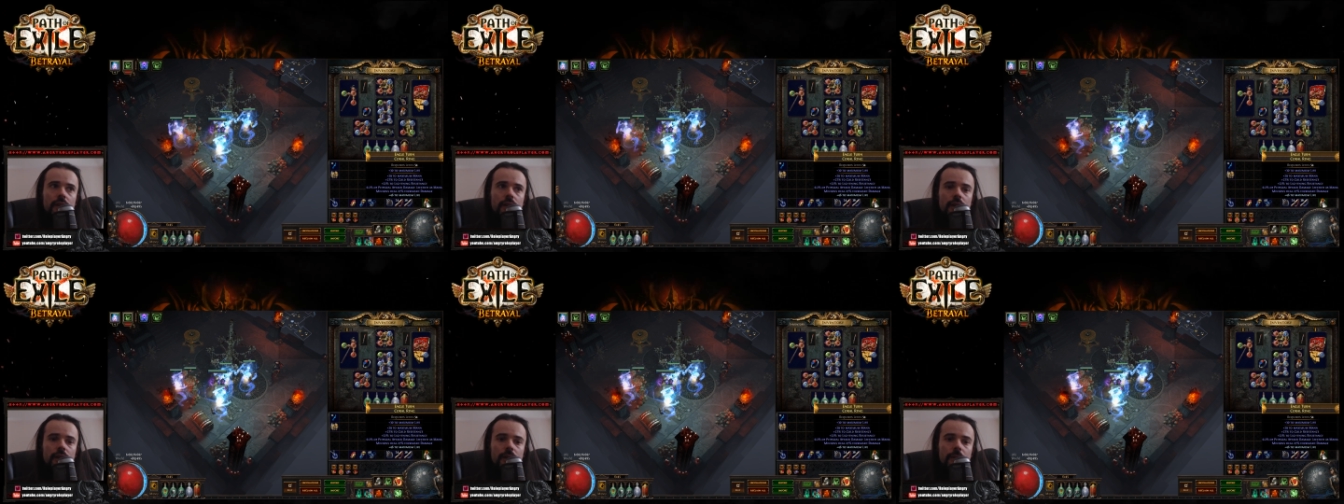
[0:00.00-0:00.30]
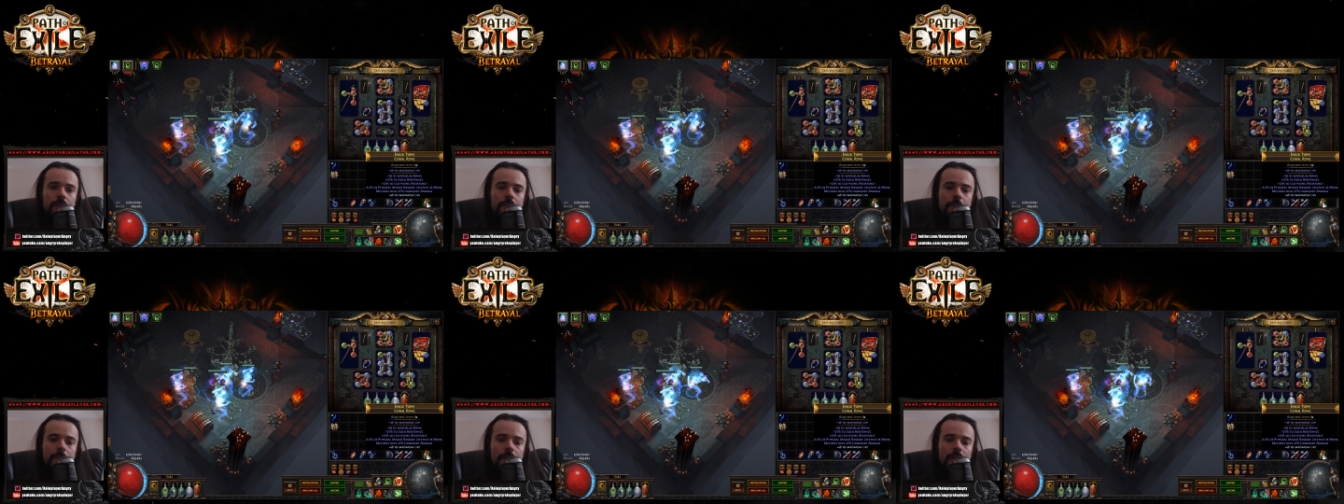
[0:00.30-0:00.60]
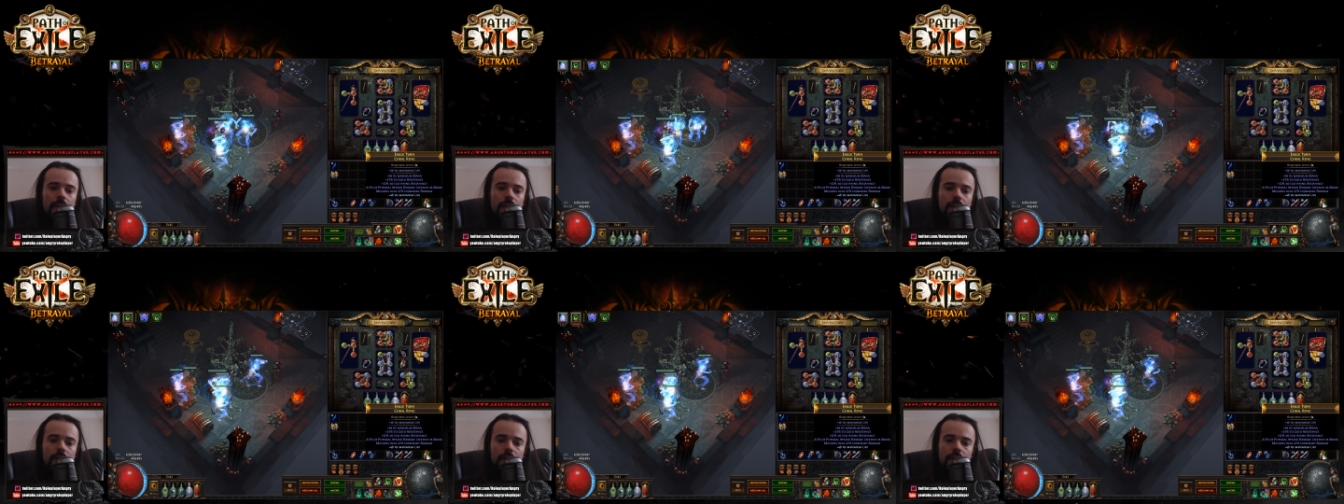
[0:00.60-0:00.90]

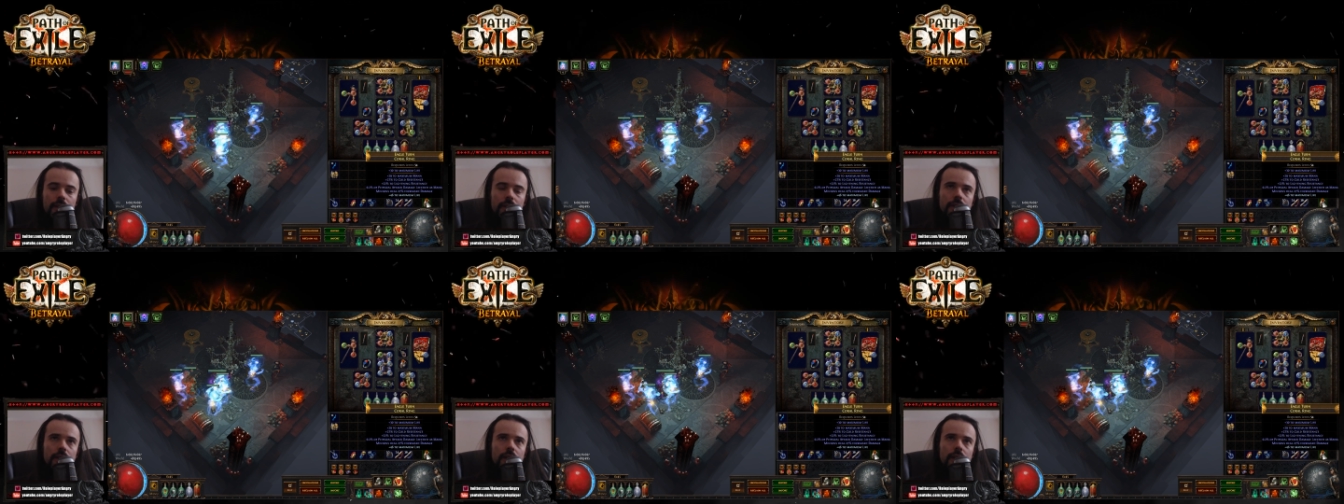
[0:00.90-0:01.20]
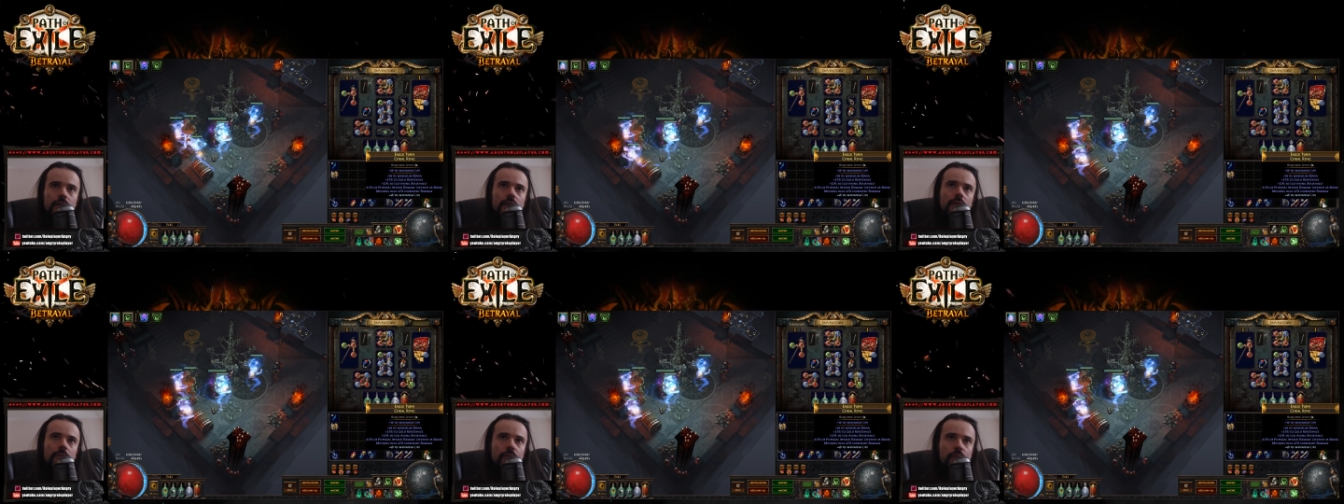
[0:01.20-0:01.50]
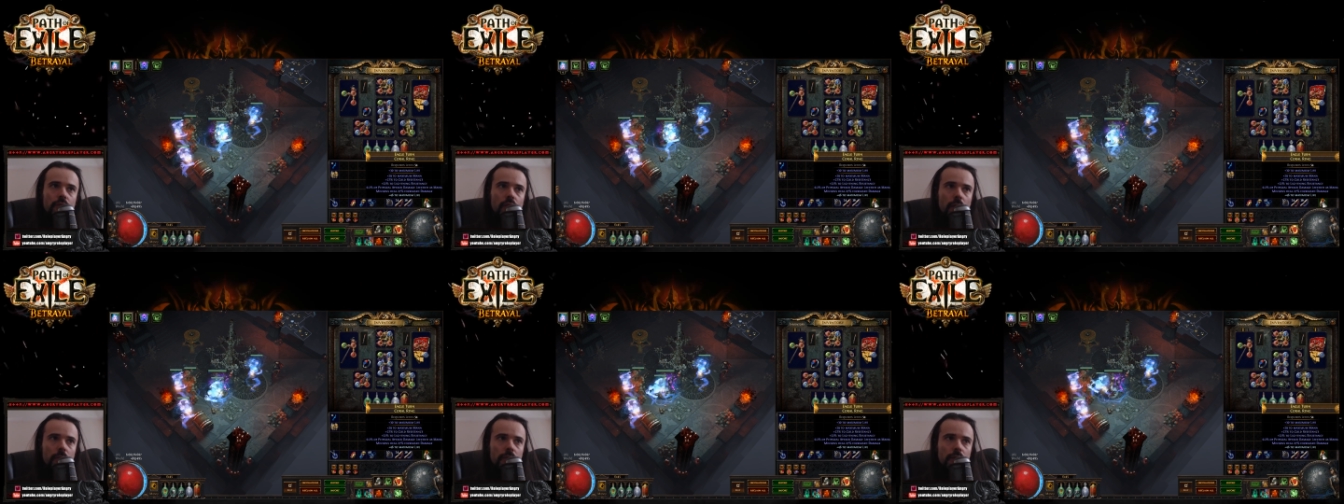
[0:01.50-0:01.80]
Another
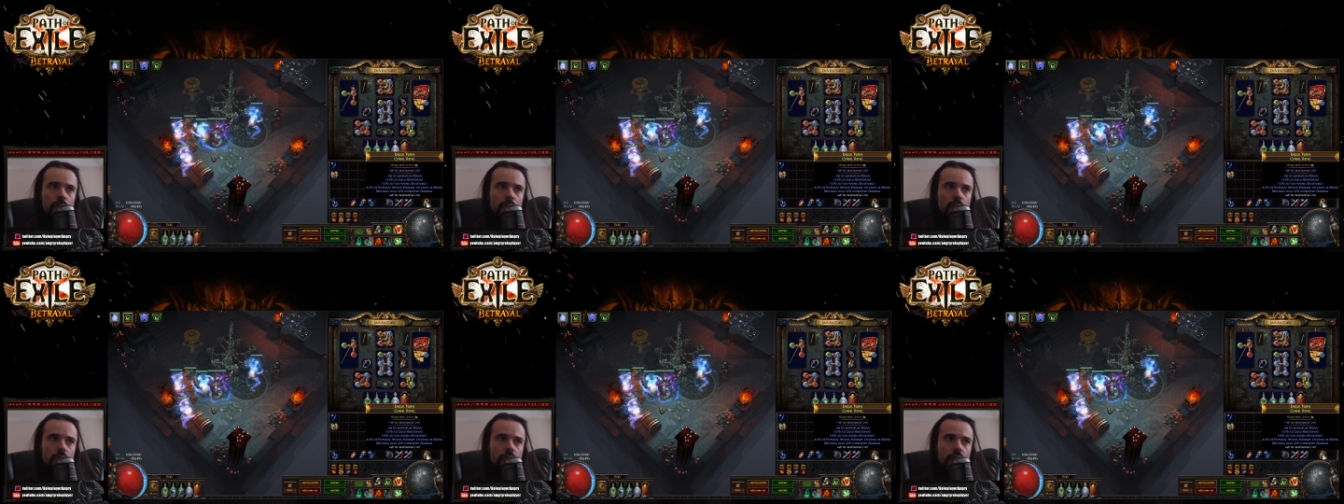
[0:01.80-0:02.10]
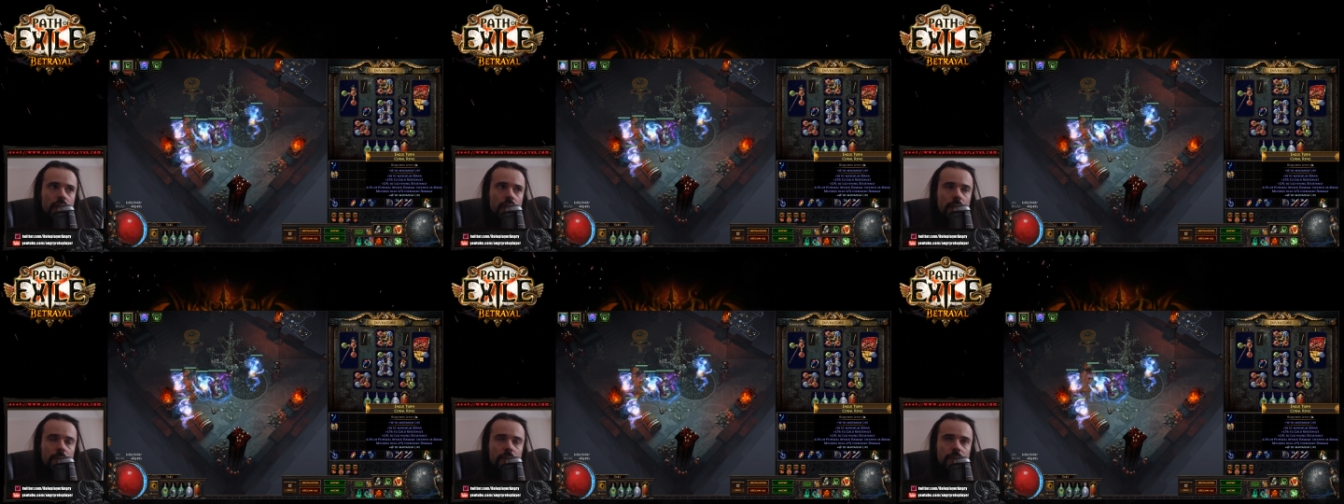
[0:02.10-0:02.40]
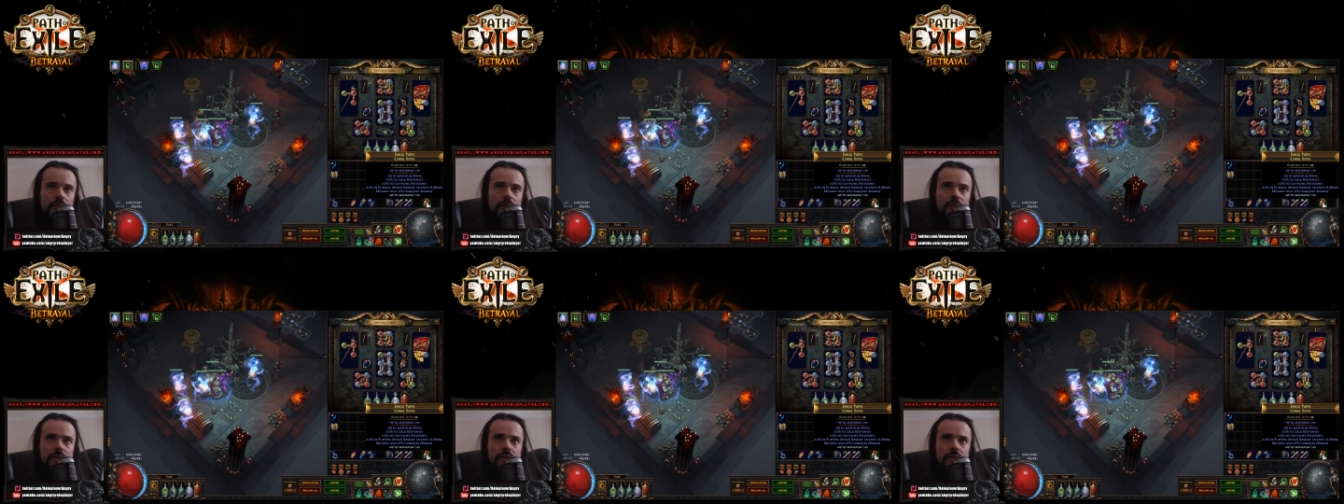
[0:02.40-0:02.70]
problem with them
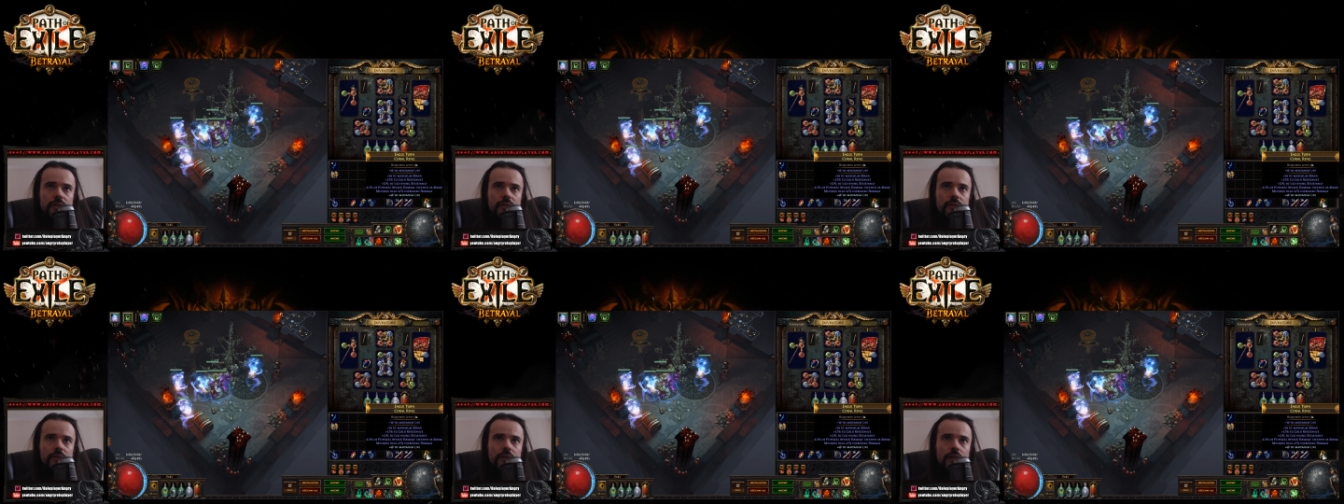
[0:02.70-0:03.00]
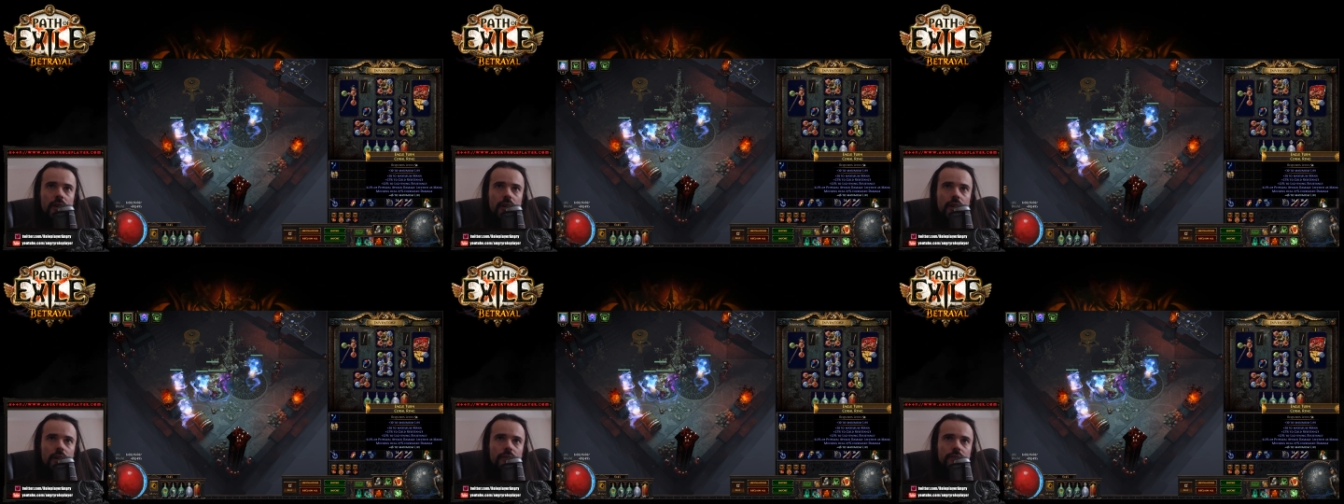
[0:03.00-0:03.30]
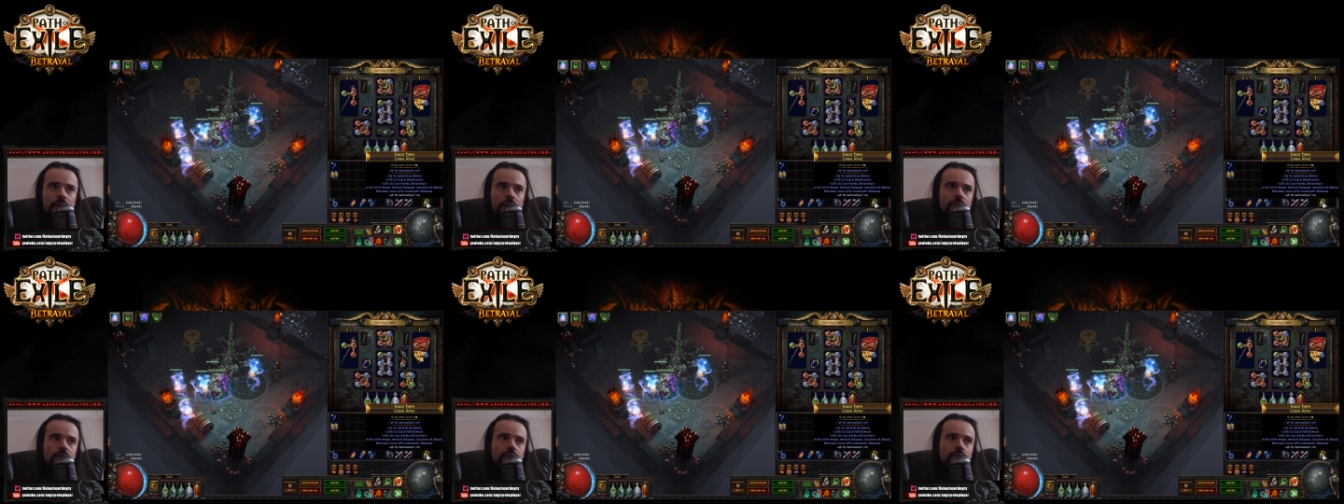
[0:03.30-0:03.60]
is, since they are
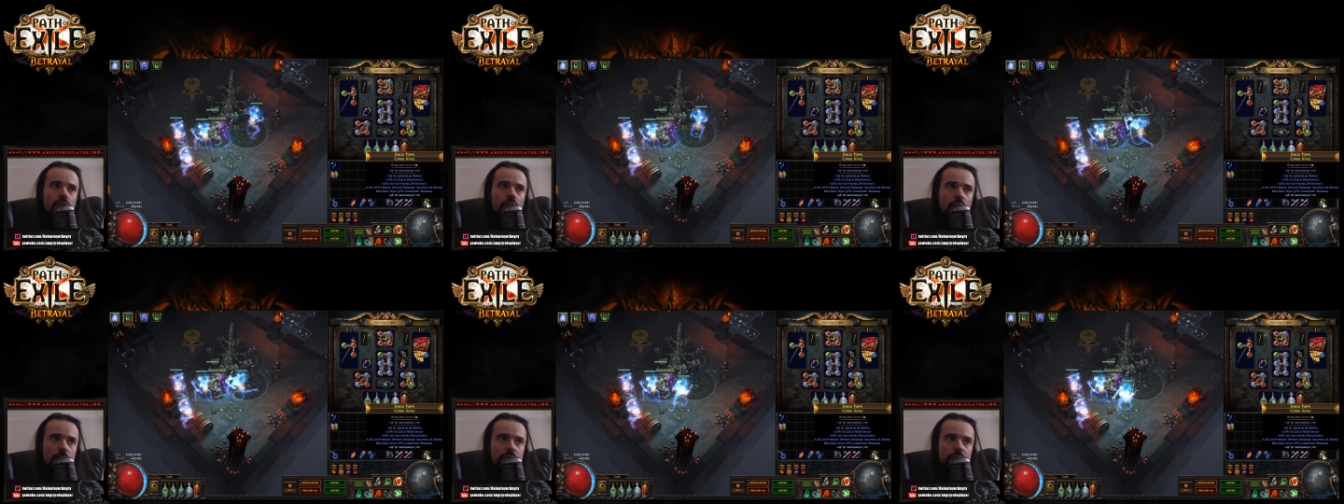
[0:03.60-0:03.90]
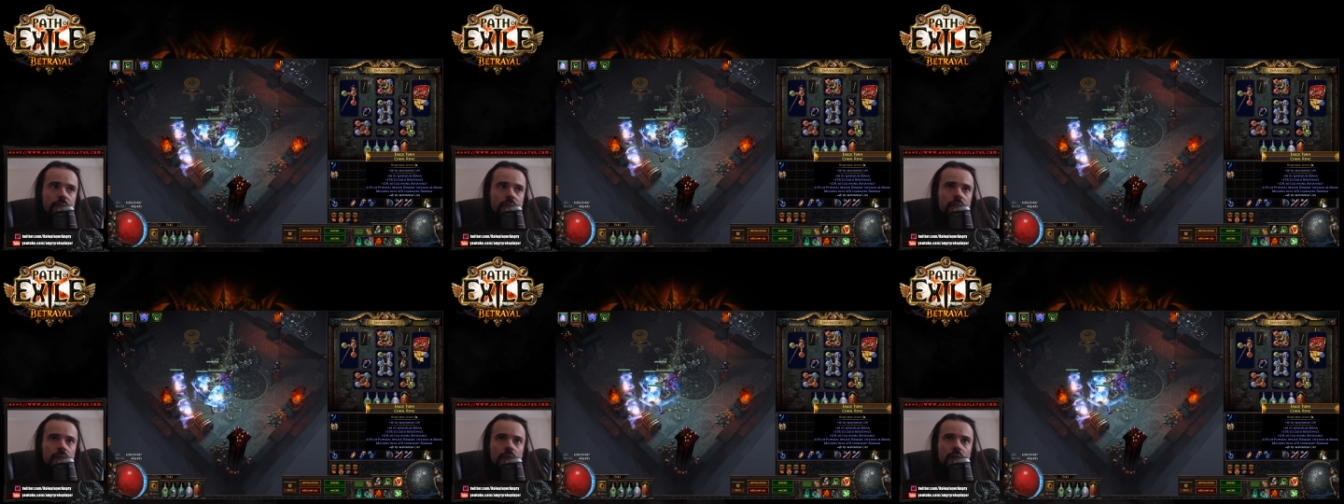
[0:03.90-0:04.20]
Delve drops,